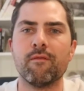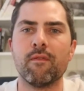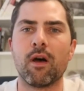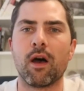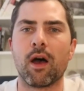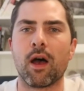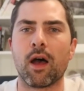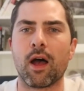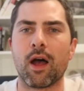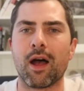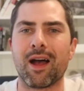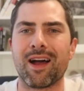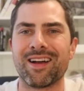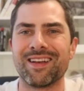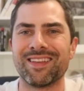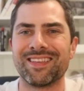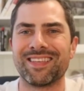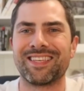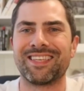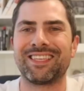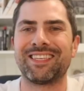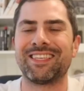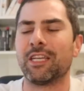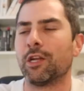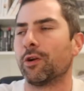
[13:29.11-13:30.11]
uh,
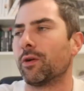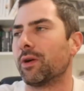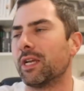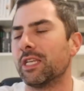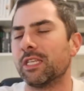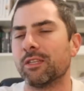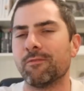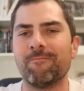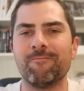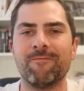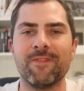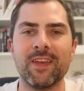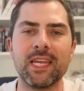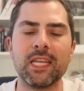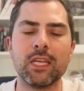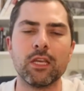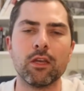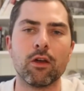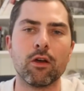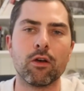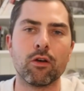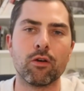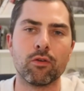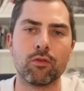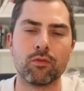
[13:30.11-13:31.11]
series of
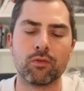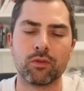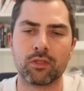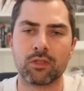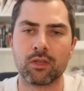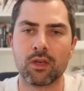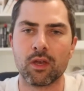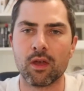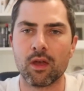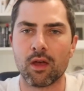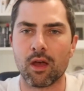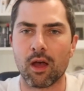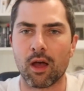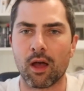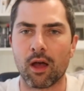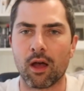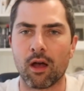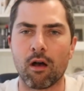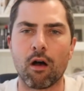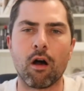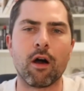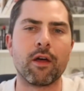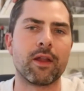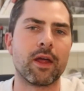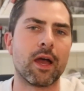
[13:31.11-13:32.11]
videos uh,
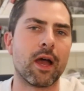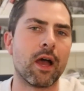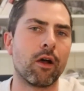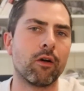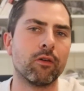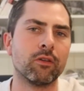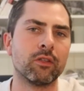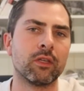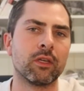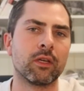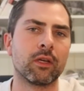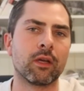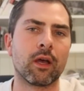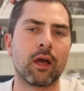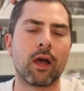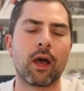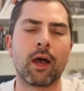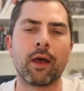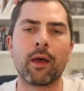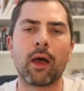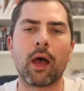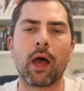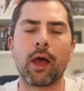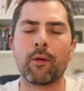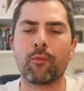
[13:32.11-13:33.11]
on housing,
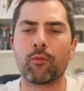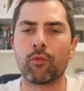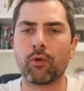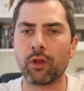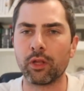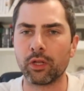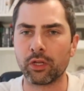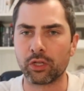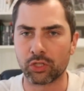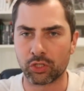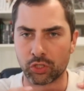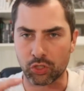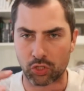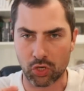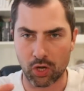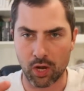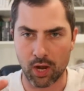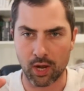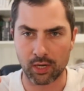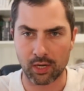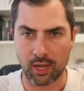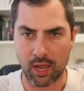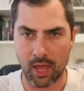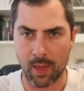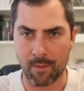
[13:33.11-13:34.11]
I, I'm really just
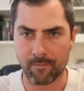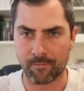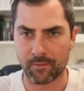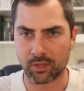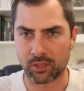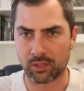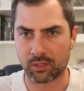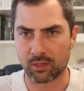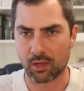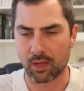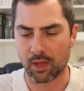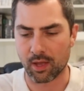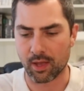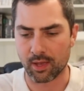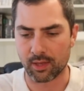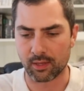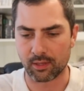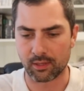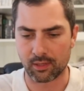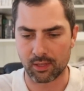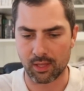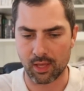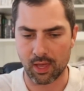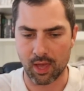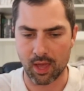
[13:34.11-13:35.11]
trying to
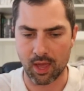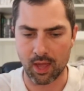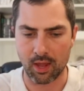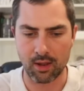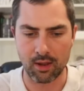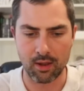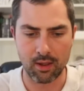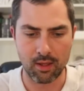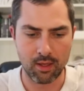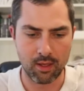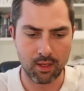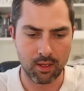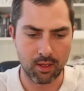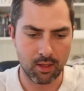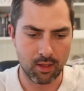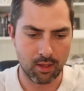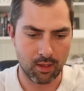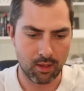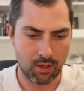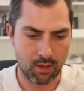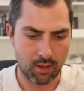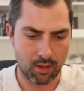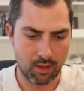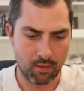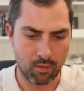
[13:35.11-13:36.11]
emphasize that,
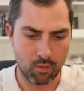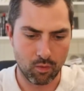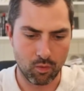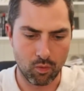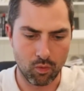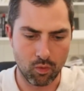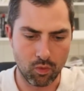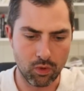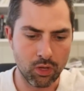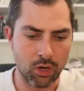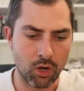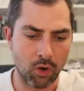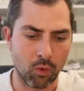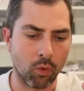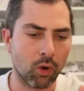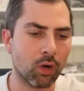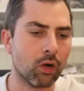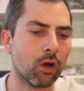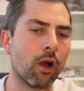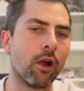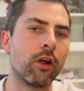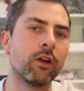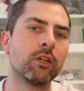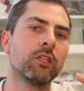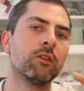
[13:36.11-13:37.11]
you know,
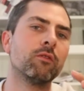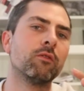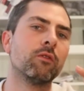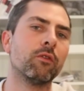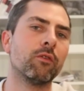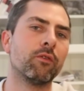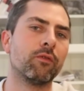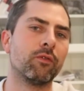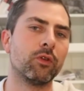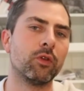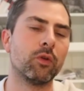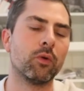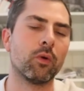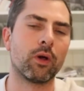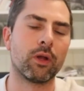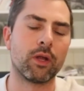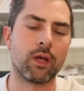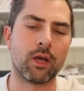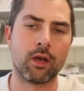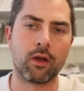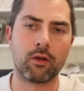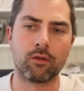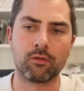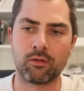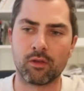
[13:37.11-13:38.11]
regardless of your view on
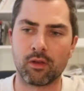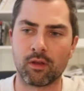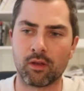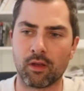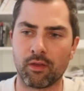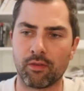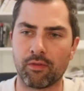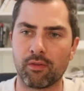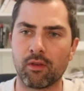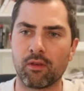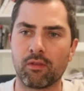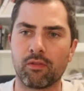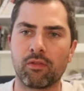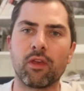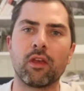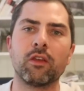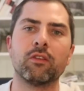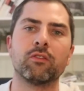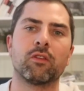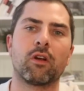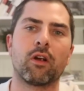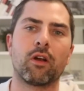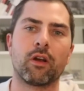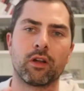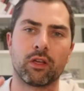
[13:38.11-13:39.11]
housing, I think
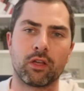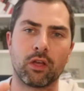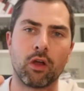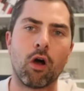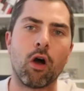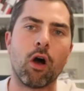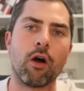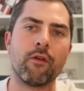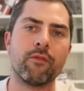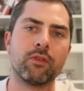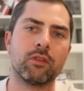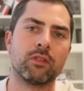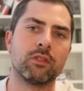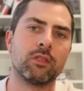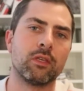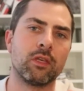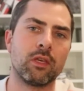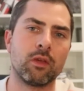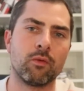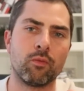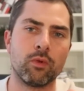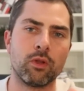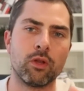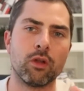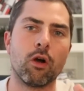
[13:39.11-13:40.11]
things are
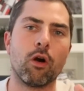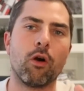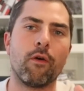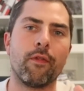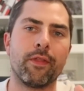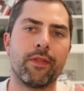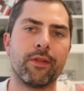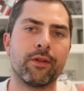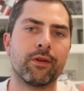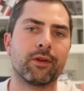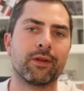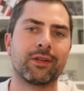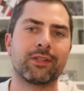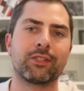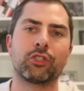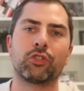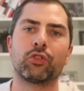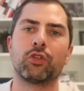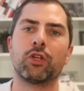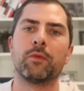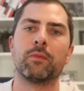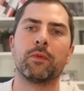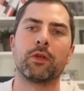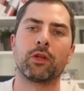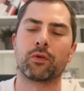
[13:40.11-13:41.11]
obviously we know that they're
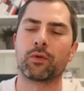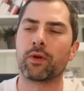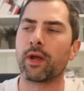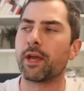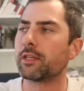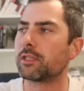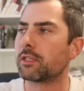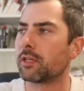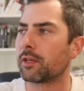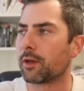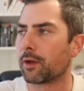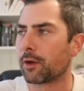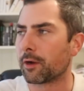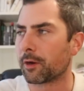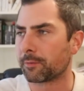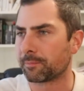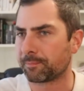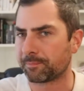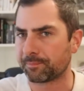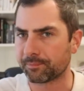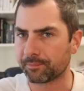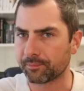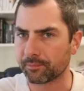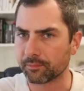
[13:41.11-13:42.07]
extremely crazy here.